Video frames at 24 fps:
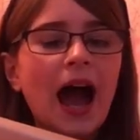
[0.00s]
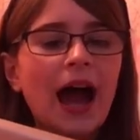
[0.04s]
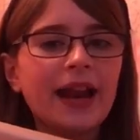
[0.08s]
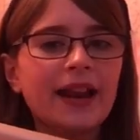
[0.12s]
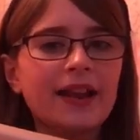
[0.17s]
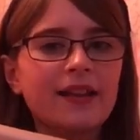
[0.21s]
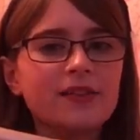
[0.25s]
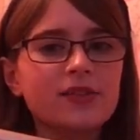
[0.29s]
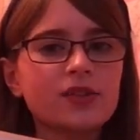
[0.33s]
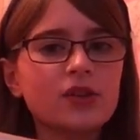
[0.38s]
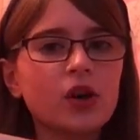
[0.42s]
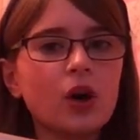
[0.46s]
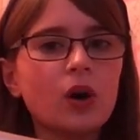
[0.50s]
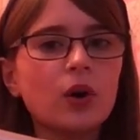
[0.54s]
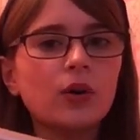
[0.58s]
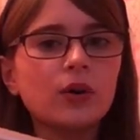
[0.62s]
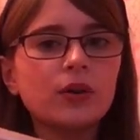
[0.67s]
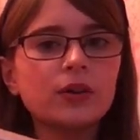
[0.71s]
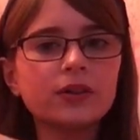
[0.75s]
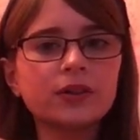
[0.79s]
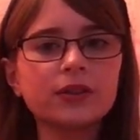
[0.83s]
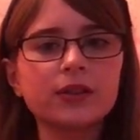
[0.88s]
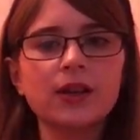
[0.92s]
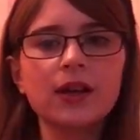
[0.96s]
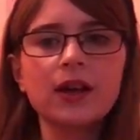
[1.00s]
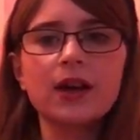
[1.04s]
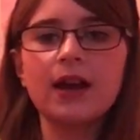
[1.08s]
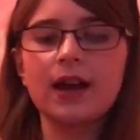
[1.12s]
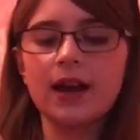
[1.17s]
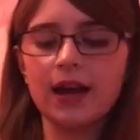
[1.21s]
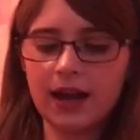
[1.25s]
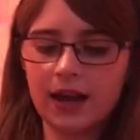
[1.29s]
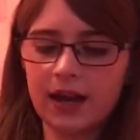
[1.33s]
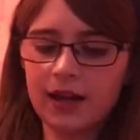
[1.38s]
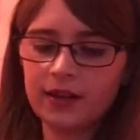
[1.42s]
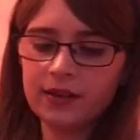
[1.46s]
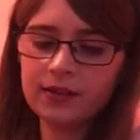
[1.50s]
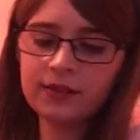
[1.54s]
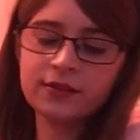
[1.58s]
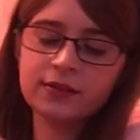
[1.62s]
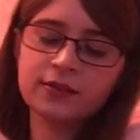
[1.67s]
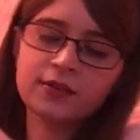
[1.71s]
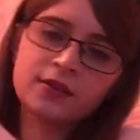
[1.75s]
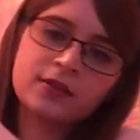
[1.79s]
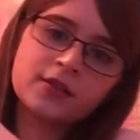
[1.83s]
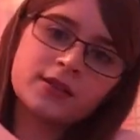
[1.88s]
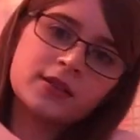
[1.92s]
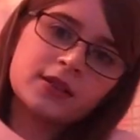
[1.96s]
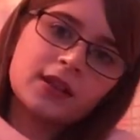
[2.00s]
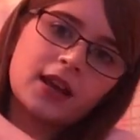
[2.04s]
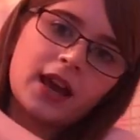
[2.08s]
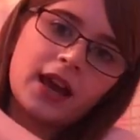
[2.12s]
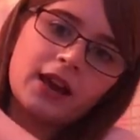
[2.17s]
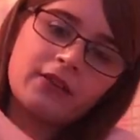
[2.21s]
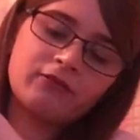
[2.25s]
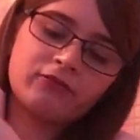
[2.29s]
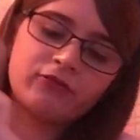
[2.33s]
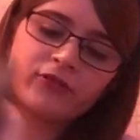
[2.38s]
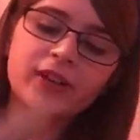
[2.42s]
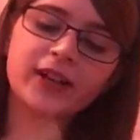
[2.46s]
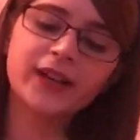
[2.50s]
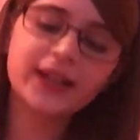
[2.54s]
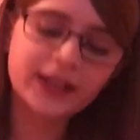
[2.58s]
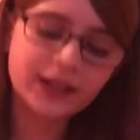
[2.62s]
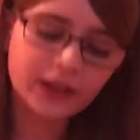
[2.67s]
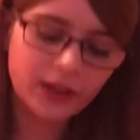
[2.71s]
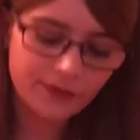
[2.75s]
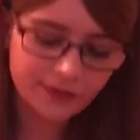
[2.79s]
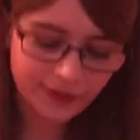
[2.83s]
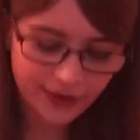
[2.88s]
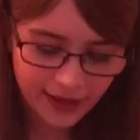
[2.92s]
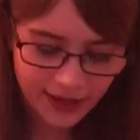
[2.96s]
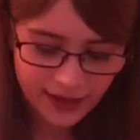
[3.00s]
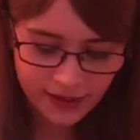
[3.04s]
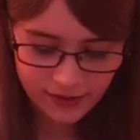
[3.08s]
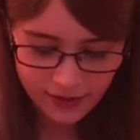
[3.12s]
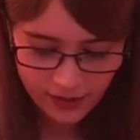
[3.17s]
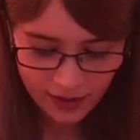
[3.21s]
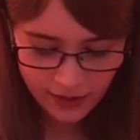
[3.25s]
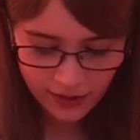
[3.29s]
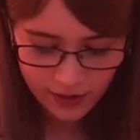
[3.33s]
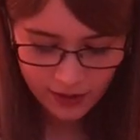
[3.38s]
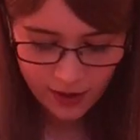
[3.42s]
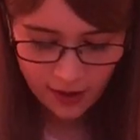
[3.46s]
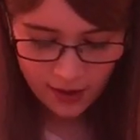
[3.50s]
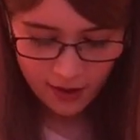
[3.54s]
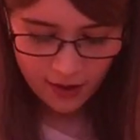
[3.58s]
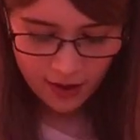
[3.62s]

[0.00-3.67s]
and it's gold and I really love it. It's like,